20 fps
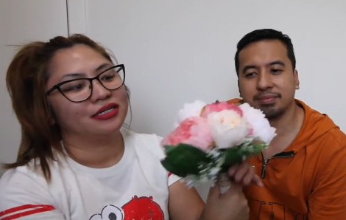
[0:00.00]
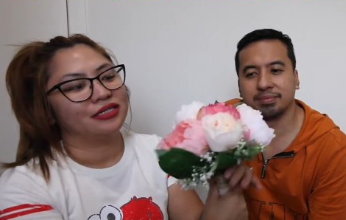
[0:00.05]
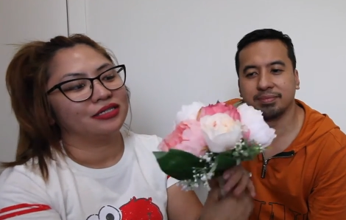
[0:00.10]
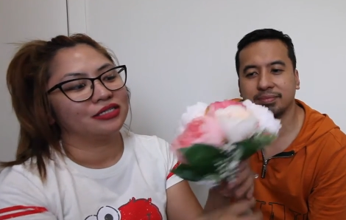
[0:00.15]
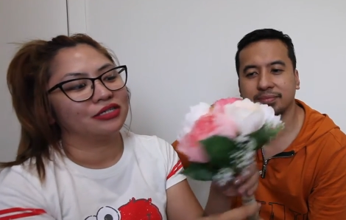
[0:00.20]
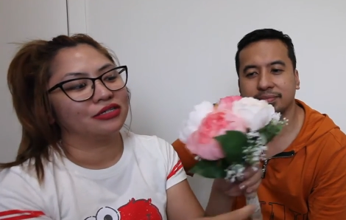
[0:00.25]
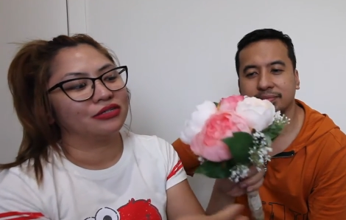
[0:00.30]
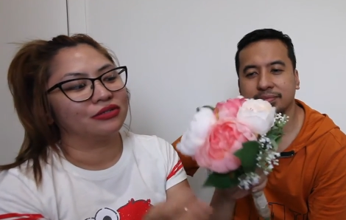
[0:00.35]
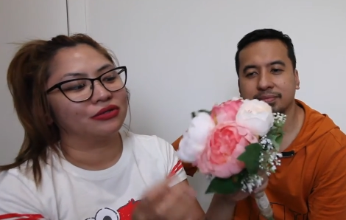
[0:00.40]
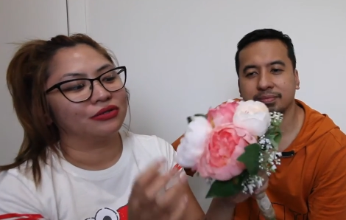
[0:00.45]
Speaker 1: So
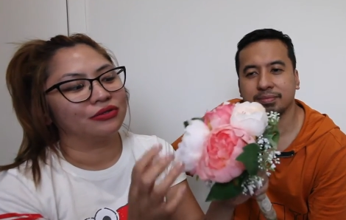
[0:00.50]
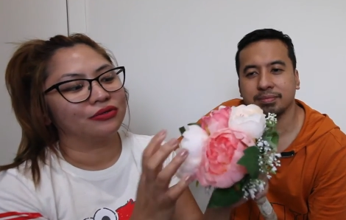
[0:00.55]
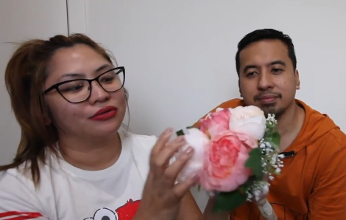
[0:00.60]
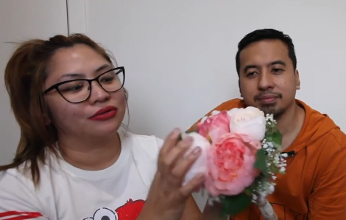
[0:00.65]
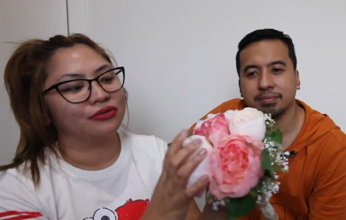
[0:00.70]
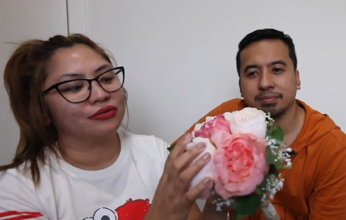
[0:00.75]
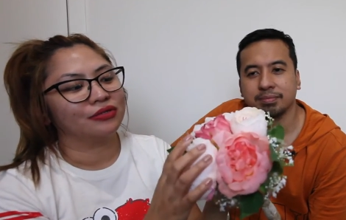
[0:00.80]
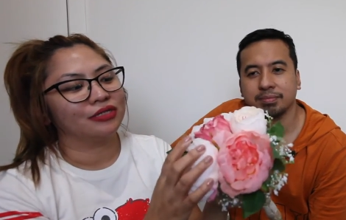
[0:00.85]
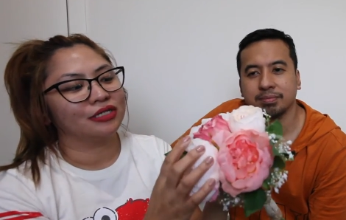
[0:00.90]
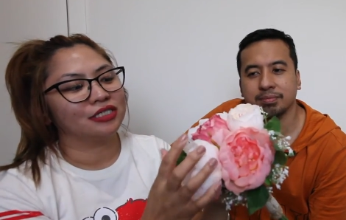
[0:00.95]

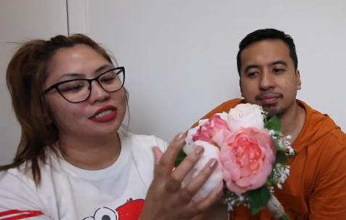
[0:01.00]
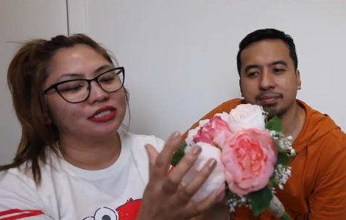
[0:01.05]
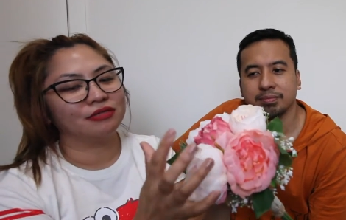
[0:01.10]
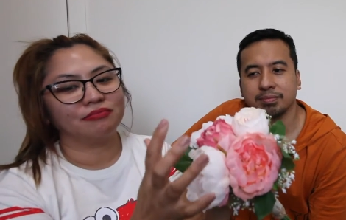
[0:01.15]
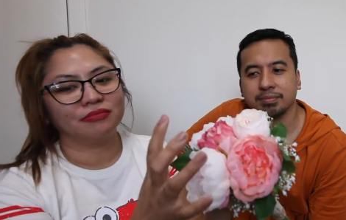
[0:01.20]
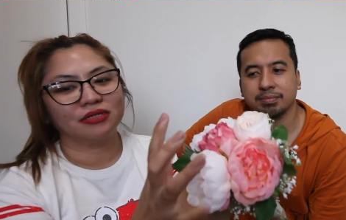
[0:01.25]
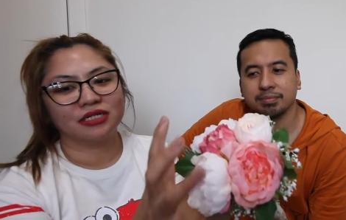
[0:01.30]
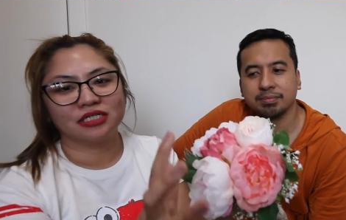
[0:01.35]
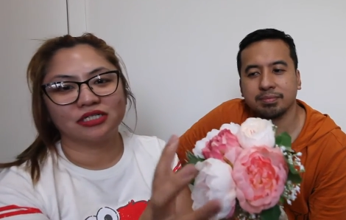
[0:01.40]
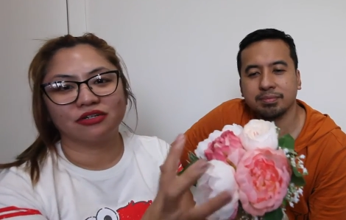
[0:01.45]
it's a
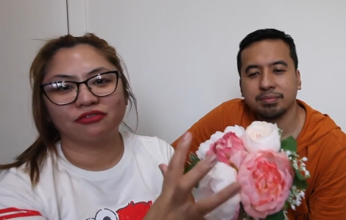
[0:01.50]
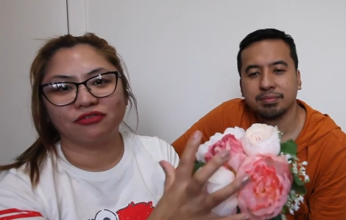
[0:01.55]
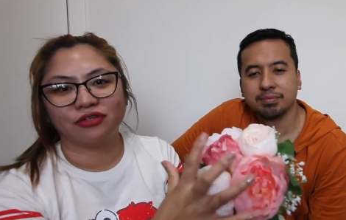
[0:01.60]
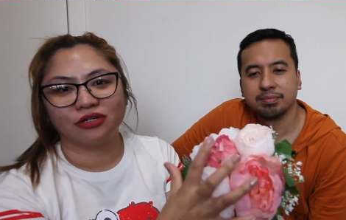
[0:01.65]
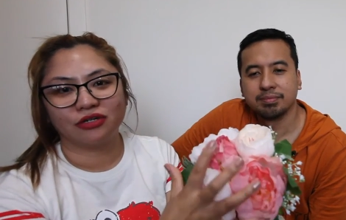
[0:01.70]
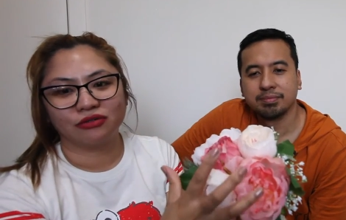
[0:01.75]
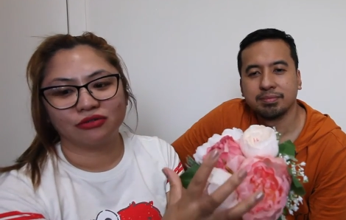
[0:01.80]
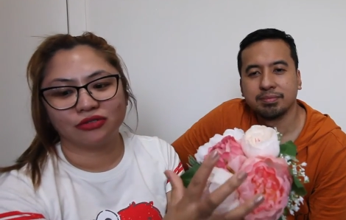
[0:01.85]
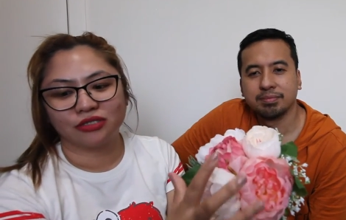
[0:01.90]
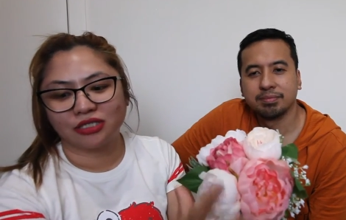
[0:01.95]
mix of
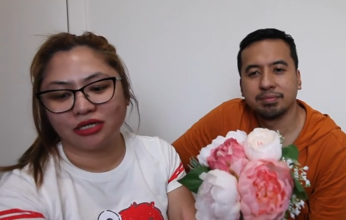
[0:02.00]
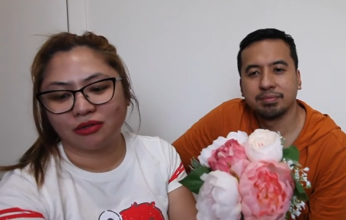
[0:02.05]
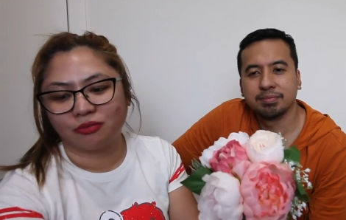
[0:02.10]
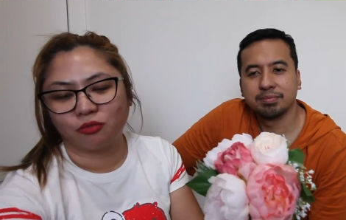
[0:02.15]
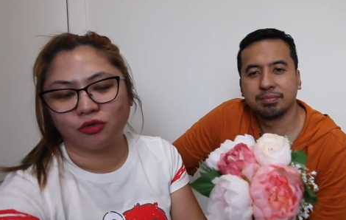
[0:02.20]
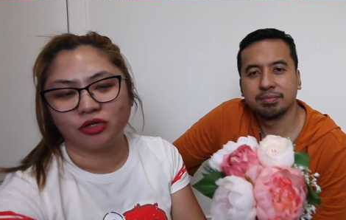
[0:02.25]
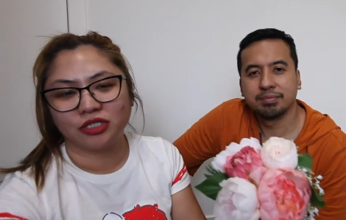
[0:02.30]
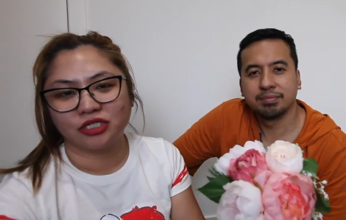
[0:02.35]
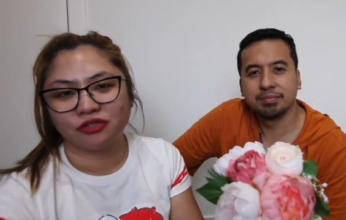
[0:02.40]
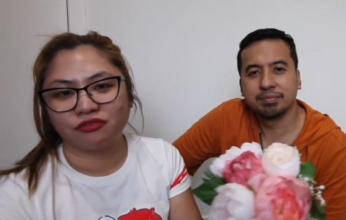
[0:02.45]
those. Some um,
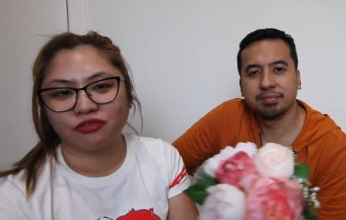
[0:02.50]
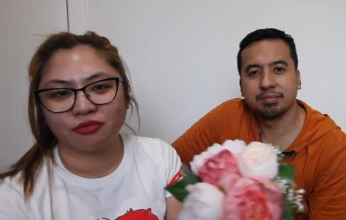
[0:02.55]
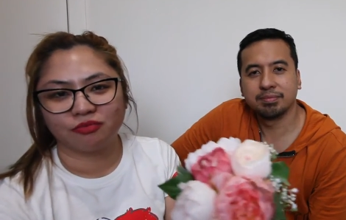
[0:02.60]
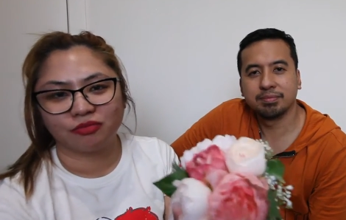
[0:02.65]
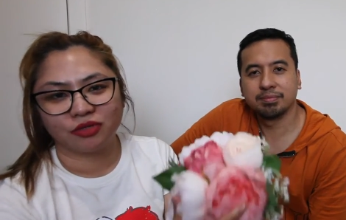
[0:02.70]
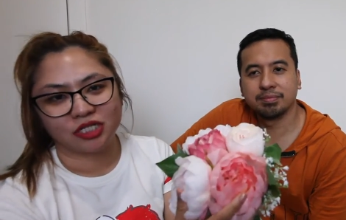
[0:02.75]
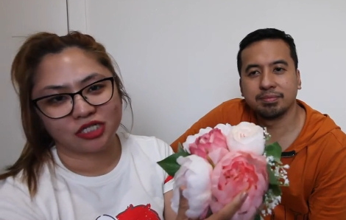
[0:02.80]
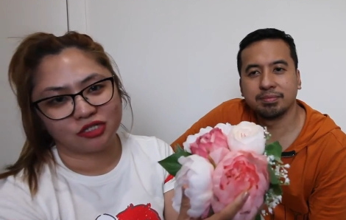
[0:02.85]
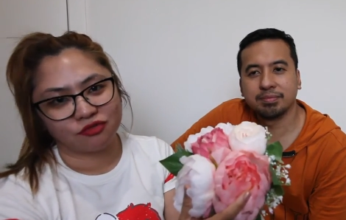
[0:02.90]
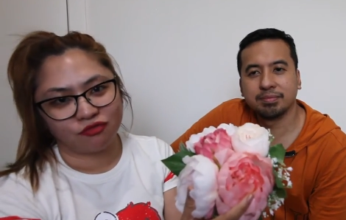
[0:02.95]
ones from
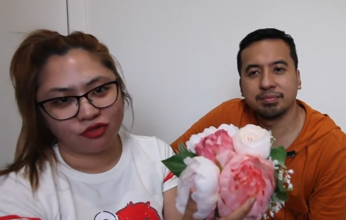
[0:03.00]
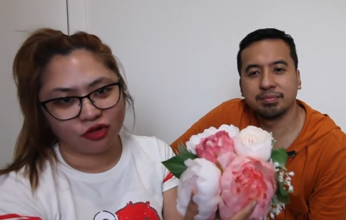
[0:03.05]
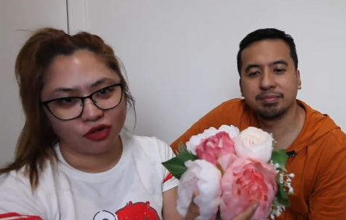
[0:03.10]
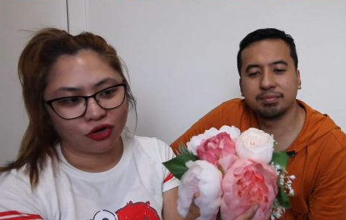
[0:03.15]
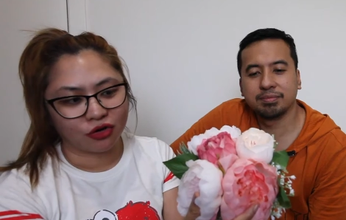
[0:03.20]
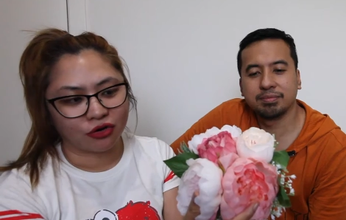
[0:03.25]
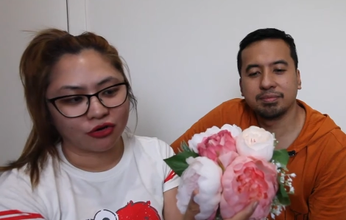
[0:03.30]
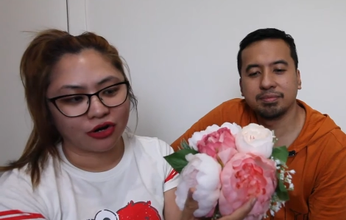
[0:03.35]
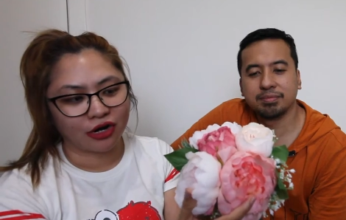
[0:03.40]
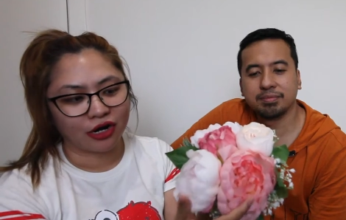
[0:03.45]

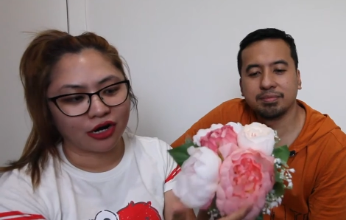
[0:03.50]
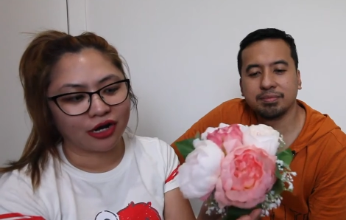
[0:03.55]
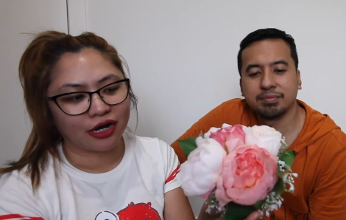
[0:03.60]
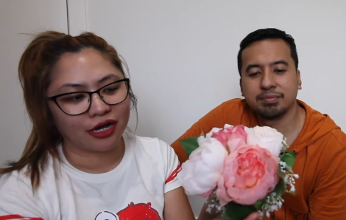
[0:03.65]
Desflora